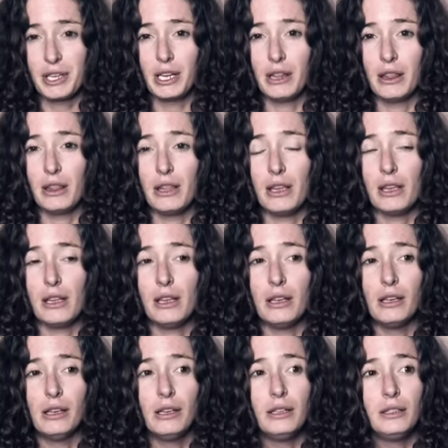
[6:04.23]
in
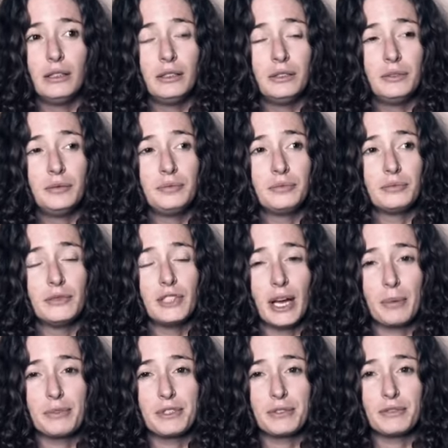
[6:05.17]
the
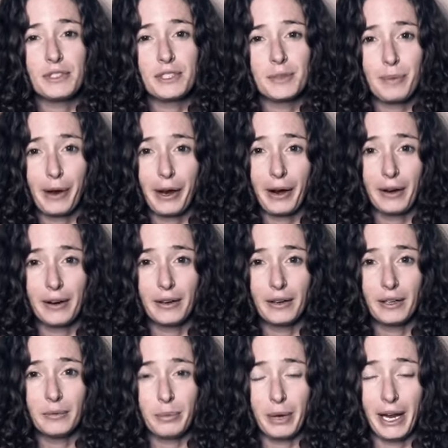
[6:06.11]
depths of despair
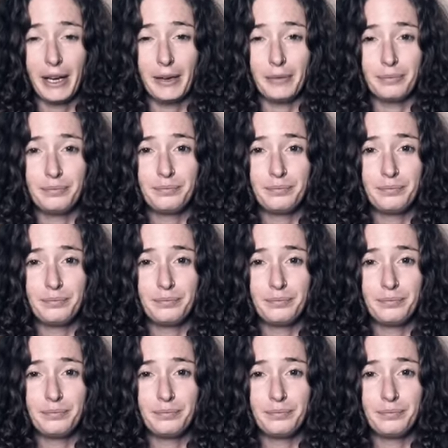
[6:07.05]
and pain.